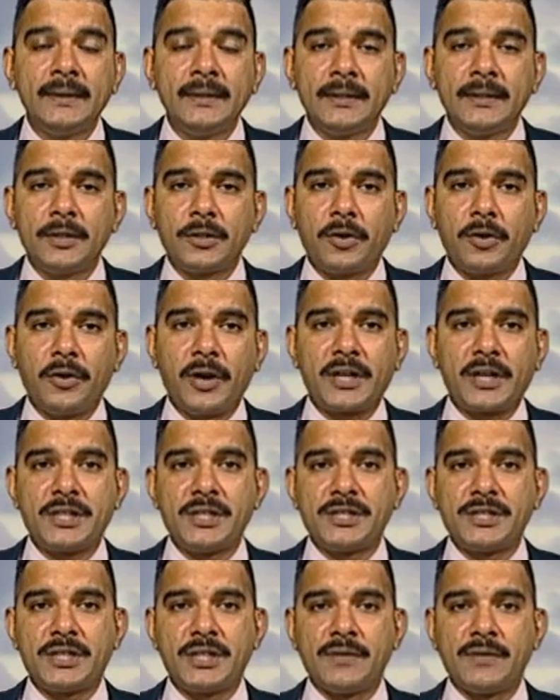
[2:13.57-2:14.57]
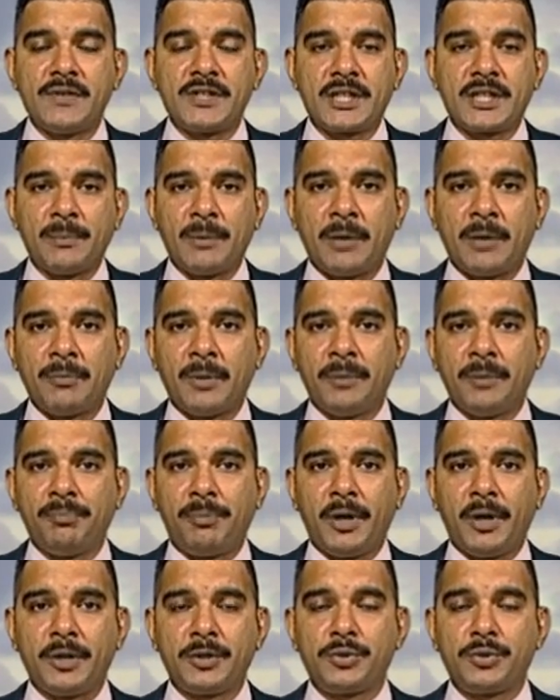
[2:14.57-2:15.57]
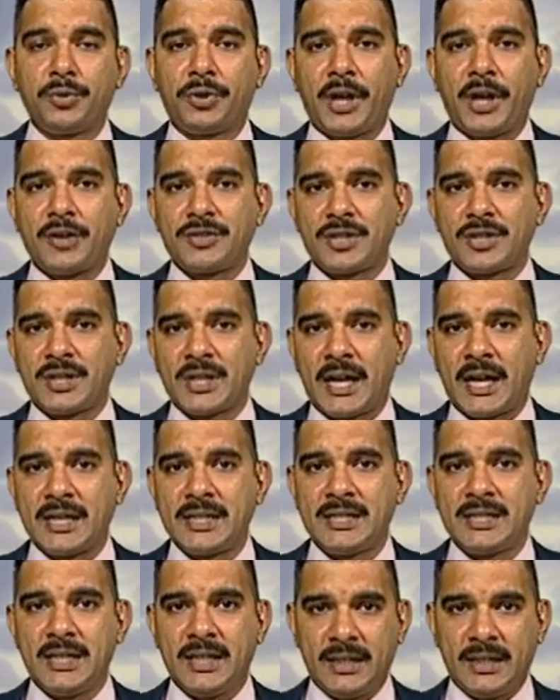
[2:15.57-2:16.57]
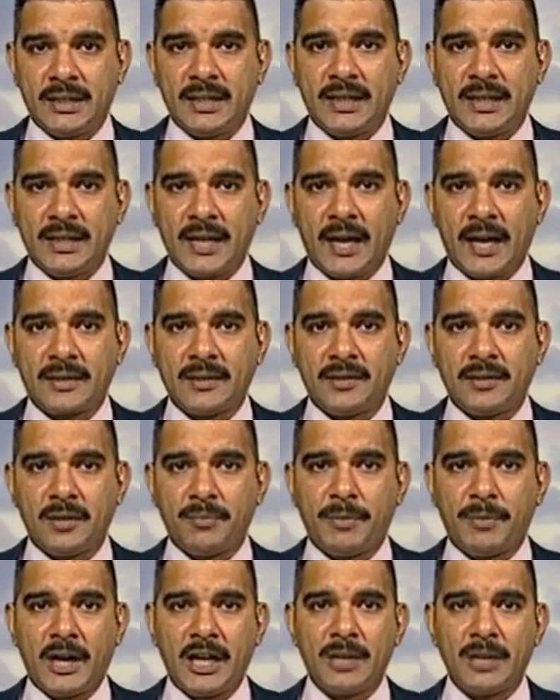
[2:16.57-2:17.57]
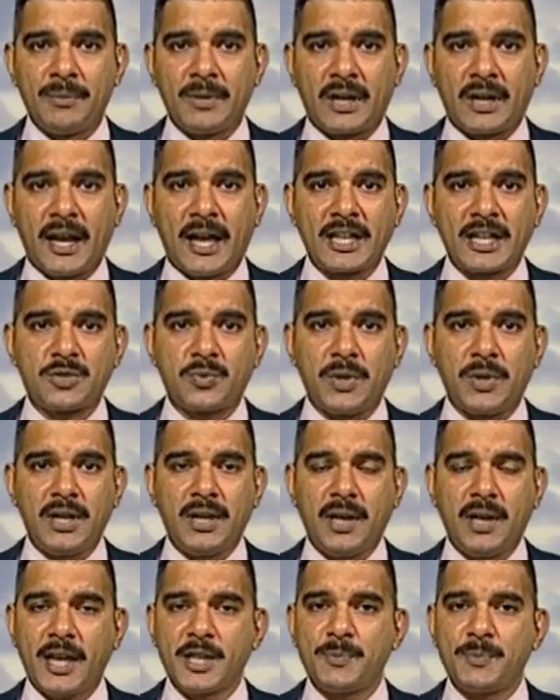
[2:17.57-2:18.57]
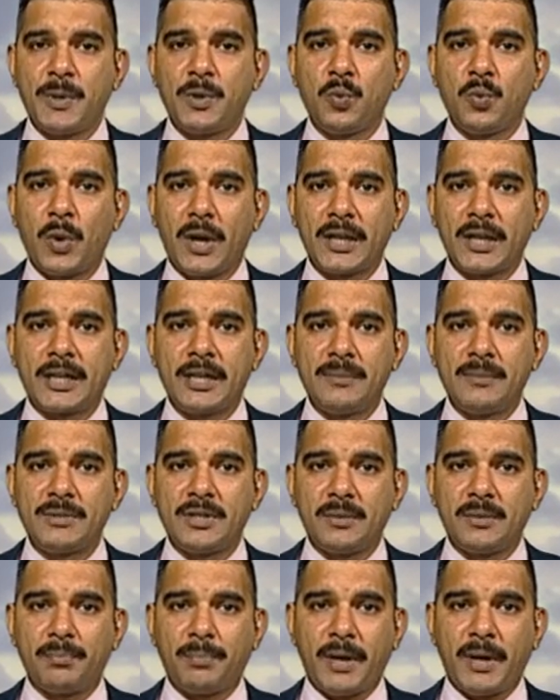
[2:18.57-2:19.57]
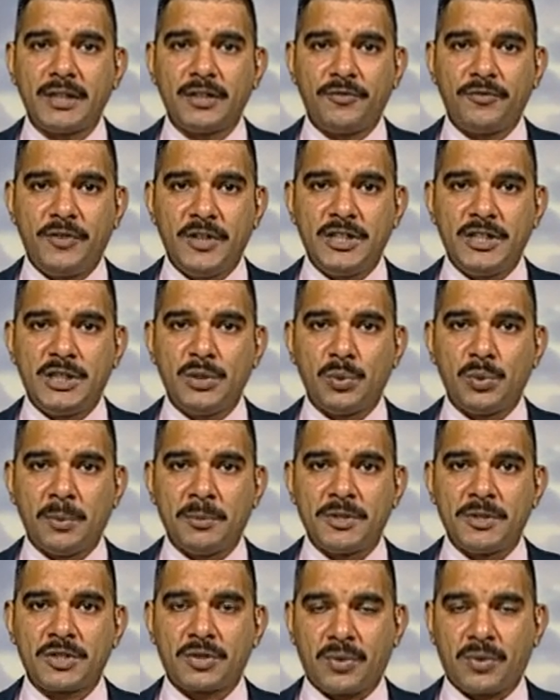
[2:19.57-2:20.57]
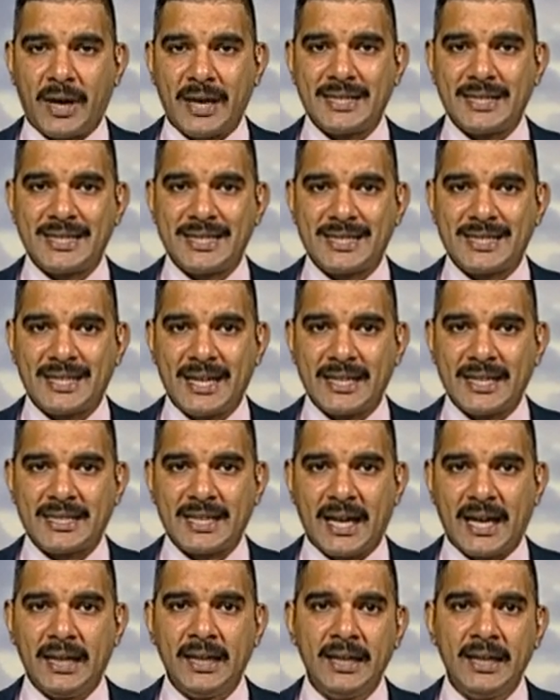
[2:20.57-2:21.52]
The Corrections Service Amendment Bill 2019, enacted in Parliament last week, has been welcomed by the Fiji Women's Crisis Centre.